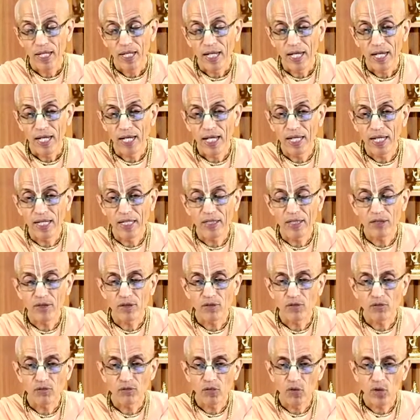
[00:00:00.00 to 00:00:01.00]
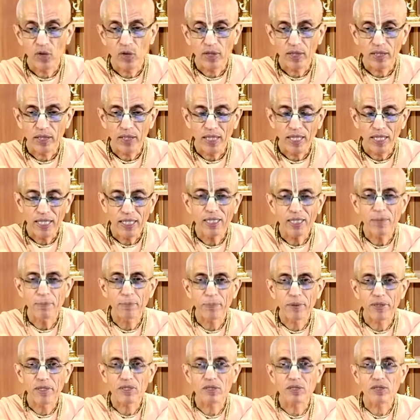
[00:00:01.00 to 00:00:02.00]
And for any
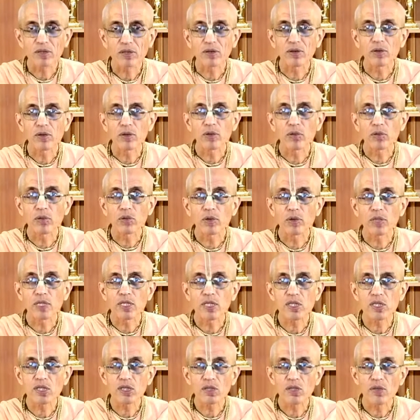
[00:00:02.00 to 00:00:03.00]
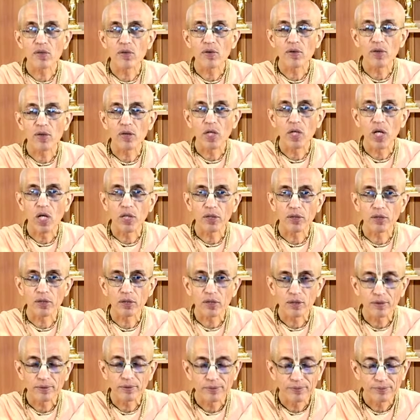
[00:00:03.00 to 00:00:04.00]
person who is not
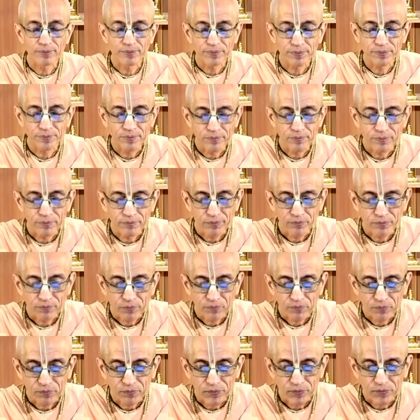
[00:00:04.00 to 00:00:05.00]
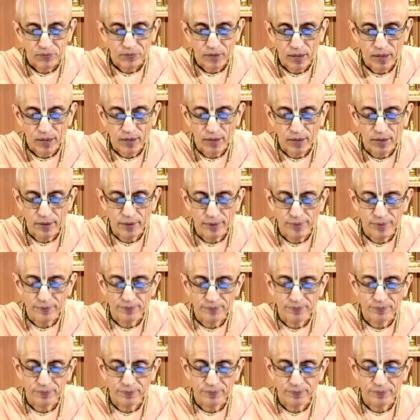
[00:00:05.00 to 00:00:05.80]
uh,